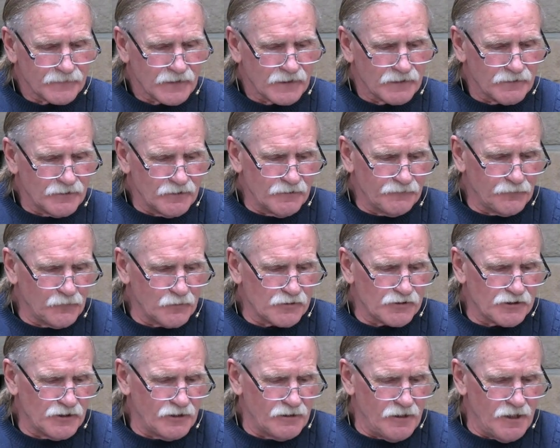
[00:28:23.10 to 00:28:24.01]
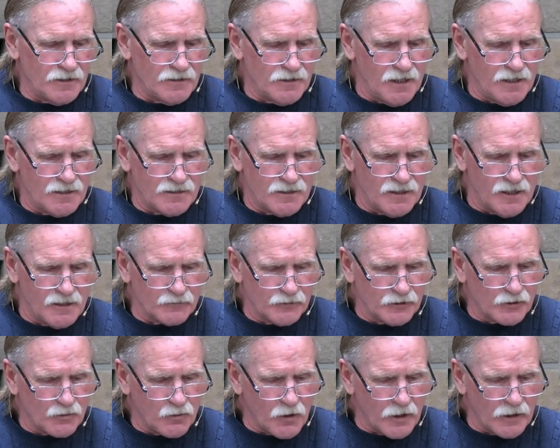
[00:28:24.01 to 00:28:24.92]
Therefore, shall I not now
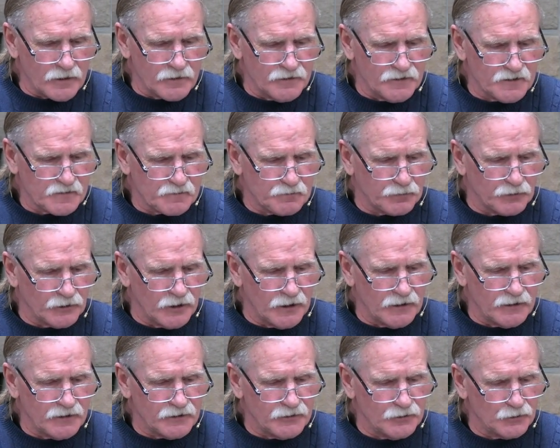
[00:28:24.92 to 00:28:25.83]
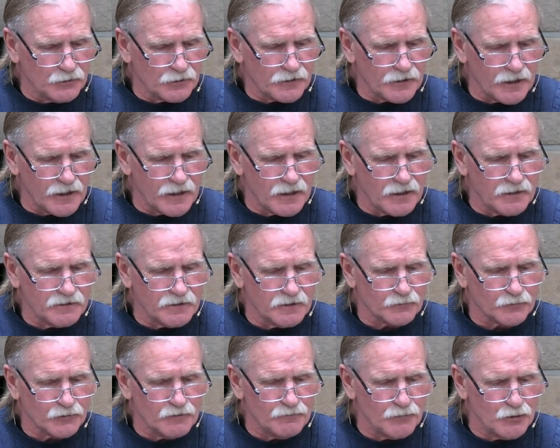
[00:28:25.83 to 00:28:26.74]
require his blood at your hand and
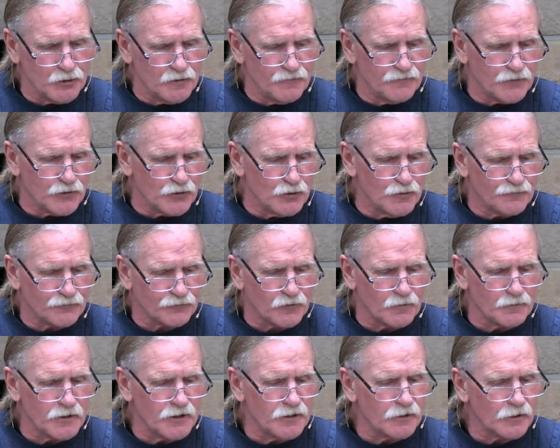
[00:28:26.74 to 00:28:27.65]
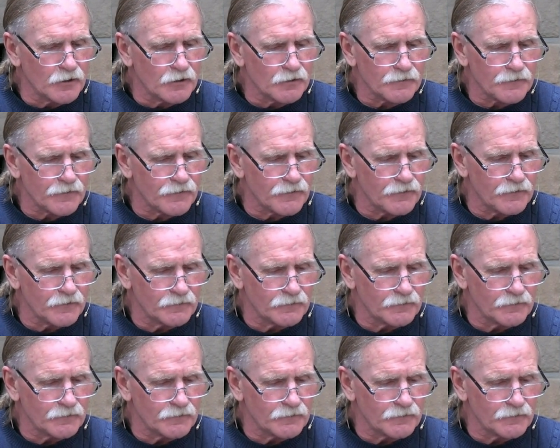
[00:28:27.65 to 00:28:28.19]
remove you from the earth?